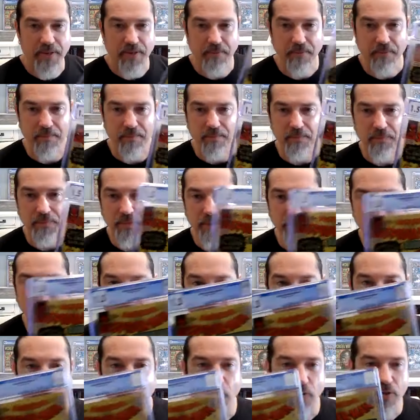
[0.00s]
Amazing
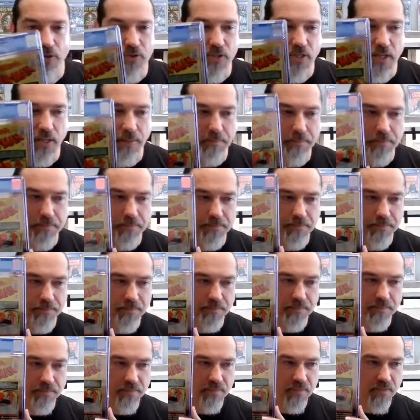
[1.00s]
Spider-Man number
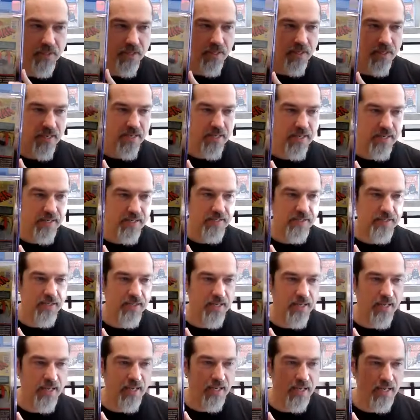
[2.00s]
14.
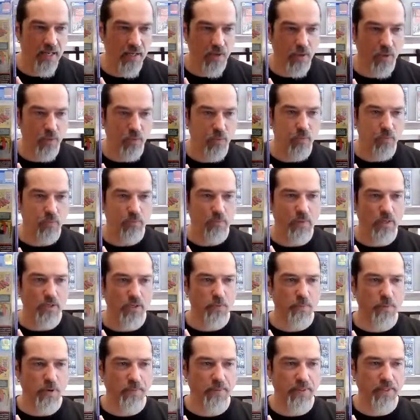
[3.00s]
It is in
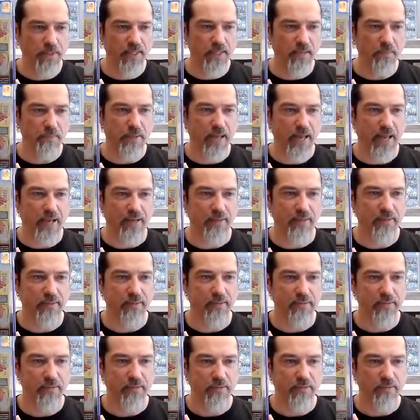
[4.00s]
a, I should probably
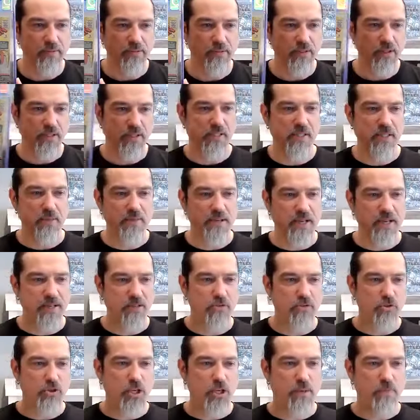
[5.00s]
lean back.
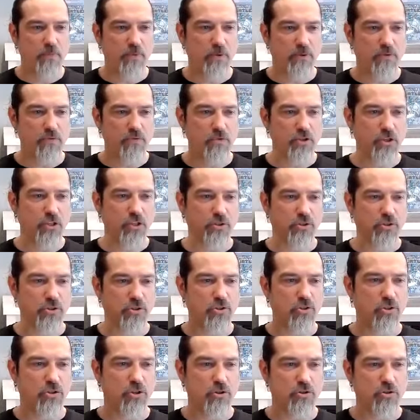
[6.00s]
See my
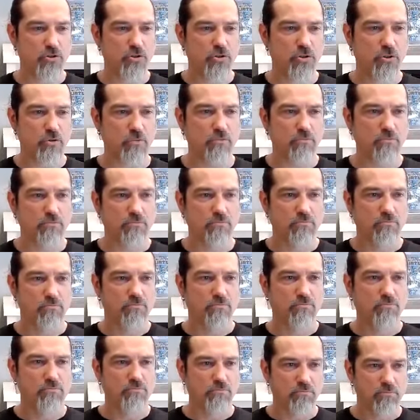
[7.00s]
Chamber of Chills shirt
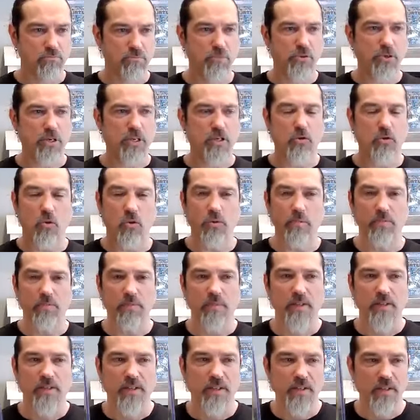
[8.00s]
too.
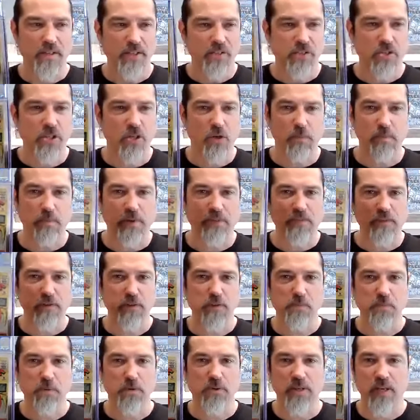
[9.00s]
Pretty cool.
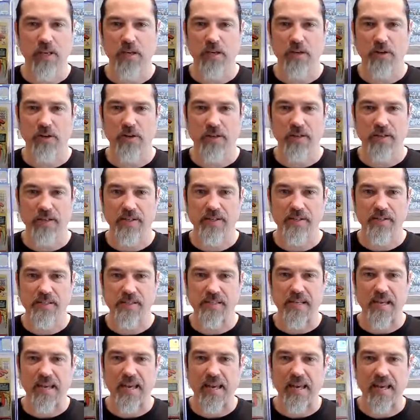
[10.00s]
So my first book
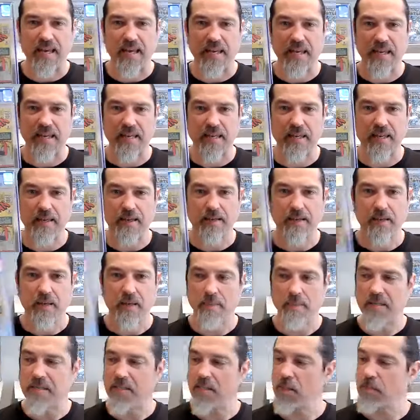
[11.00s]
here is a
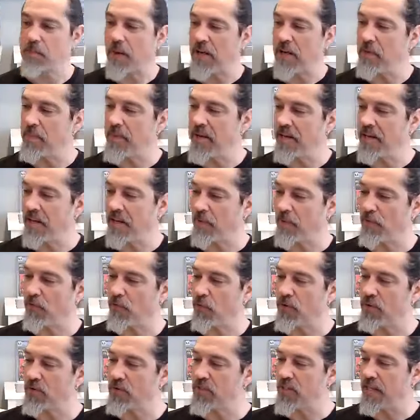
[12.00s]
Amazing
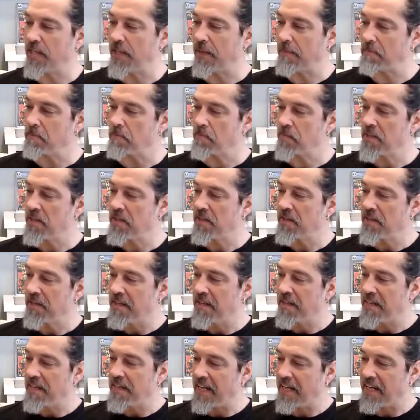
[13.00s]
Spider-Man number
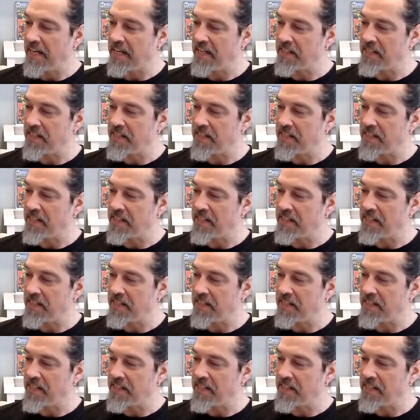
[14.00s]
14.